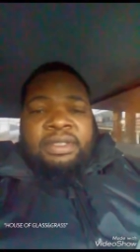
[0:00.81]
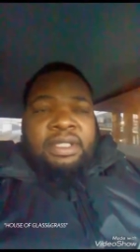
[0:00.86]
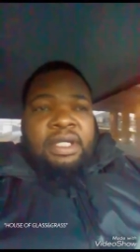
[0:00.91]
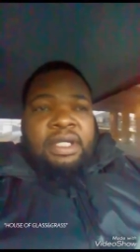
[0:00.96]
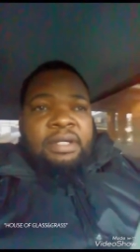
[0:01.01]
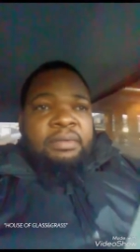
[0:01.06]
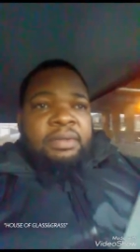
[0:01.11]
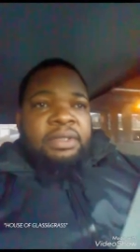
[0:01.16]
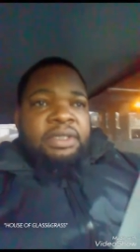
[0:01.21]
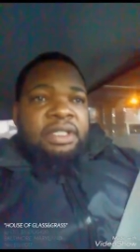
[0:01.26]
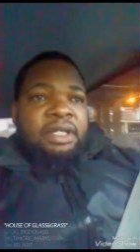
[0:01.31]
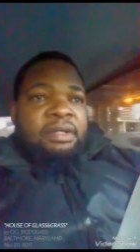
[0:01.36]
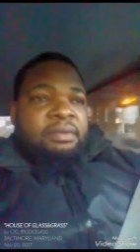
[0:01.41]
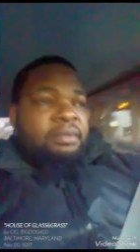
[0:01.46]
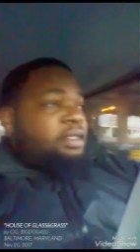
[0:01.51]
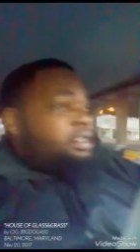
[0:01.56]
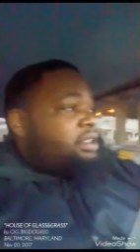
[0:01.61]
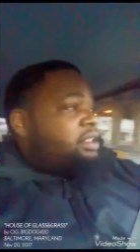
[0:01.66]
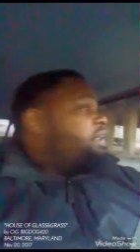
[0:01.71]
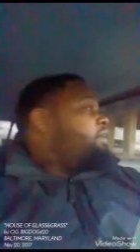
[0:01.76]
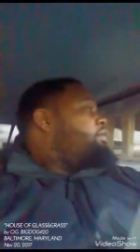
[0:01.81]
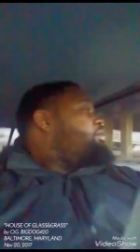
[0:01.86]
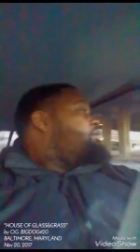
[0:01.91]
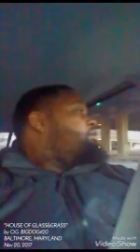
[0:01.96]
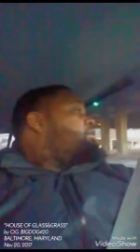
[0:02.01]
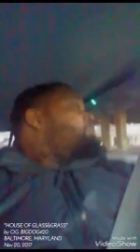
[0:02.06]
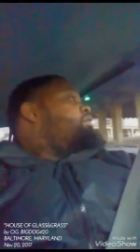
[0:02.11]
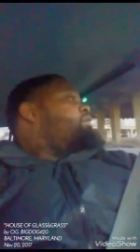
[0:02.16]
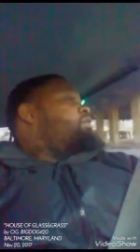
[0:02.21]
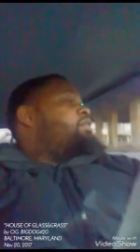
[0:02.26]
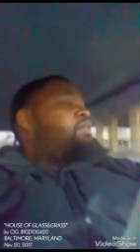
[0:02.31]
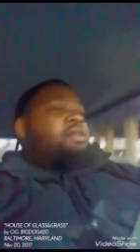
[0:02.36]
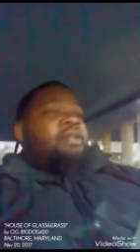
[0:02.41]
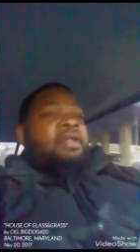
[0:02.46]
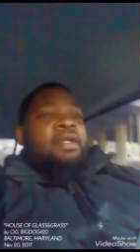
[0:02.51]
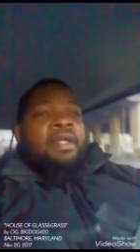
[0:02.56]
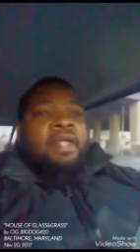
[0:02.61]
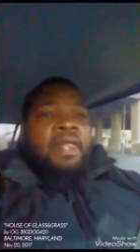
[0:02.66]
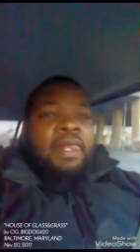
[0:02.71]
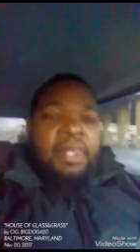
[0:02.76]
What's up, what's up, what's up?
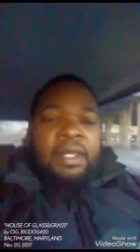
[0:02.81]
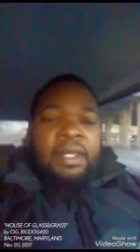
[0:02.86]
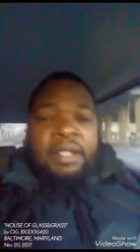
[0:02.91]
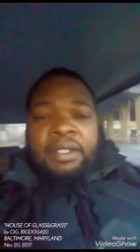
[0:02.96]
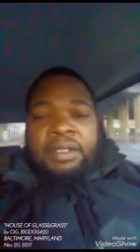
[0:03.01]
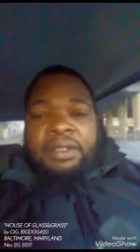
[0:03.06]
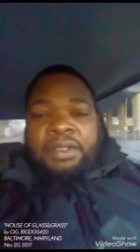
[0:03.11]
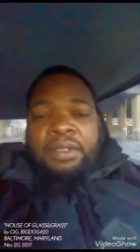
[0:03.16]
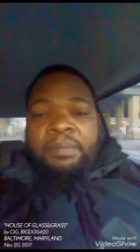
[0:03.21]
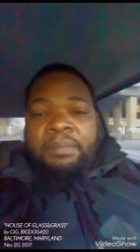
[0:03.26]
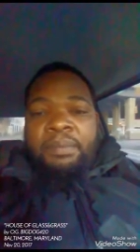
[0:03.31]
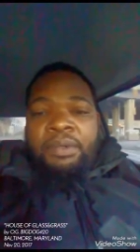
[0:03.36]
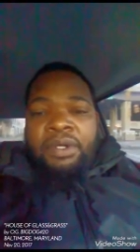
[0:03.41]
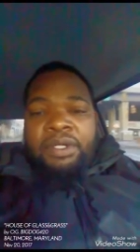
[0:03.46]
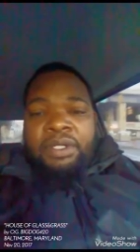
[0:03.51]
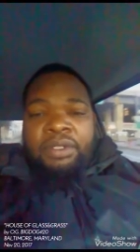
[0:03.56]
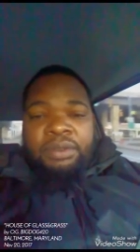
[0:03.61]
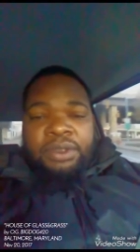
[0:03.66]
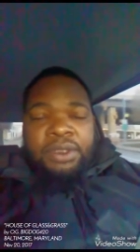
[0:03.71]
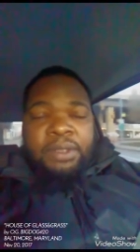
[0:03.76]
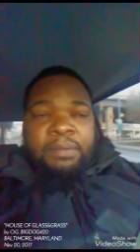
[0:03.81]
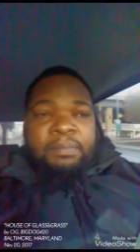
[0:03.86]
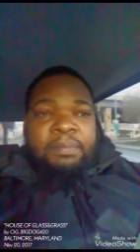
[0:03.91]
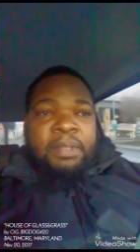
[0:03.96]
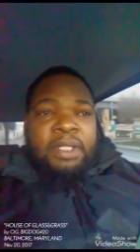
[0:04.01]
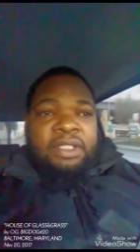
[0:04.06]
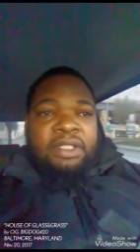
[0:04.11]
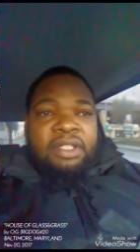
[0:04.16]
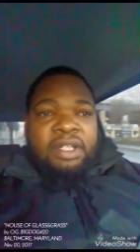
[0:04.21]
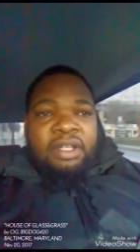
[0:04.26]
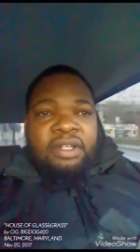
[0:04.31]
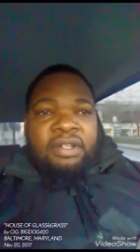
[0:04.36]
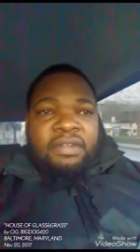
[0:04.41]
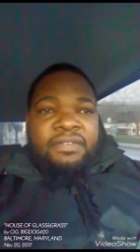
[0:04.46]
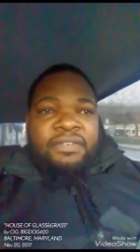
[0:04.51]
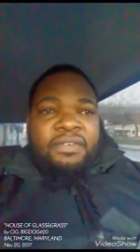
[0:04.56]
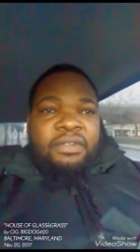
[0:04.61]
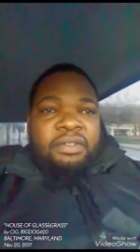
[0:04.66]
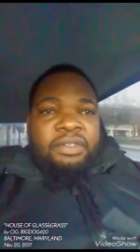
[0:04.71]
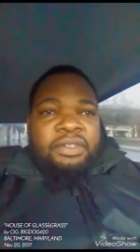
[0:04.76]
It's your boy OG Big
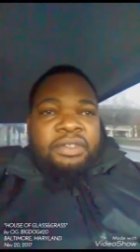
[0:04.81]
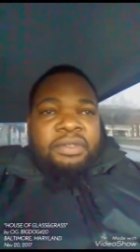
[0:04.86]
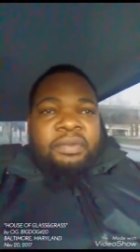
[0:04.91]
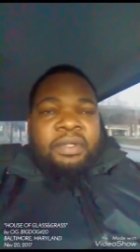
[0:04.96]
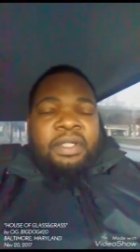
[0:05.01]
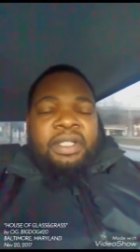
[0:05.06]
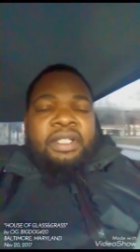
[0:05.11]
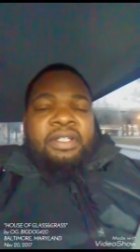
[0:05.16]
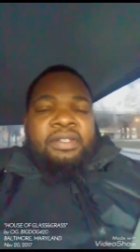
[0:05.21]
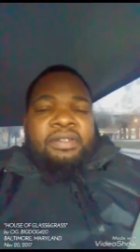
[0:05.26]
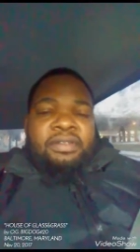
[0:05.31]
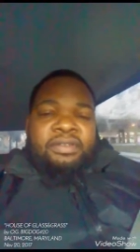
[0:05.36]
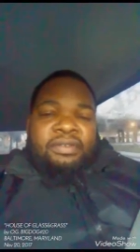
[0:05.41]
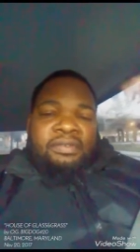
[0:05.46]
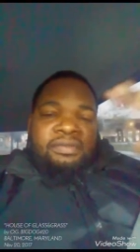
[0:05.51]
Doug 420.